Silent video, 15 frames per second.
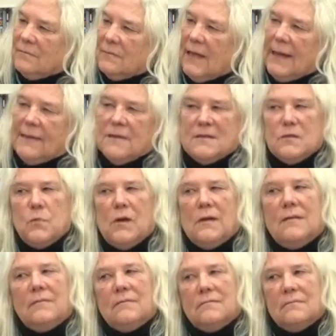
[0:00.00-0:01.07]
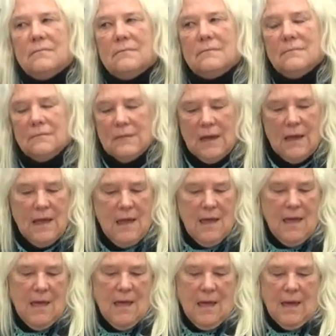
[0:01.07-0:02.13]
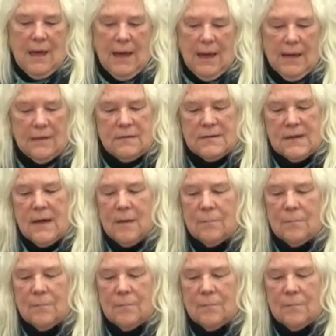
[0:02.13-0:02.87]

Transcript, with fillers: like this one. Mm. And